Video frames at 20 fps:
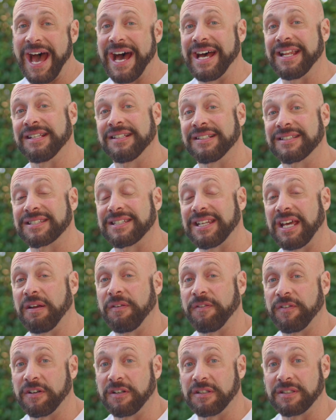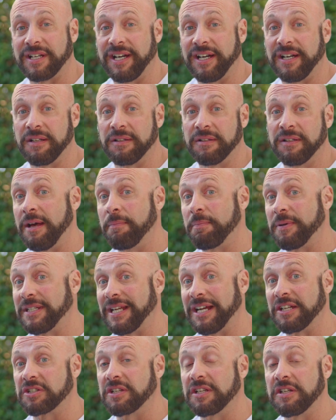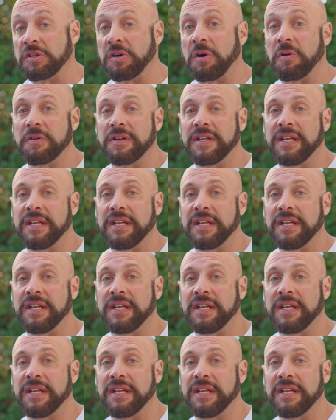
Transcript: and stay fertile and potentially not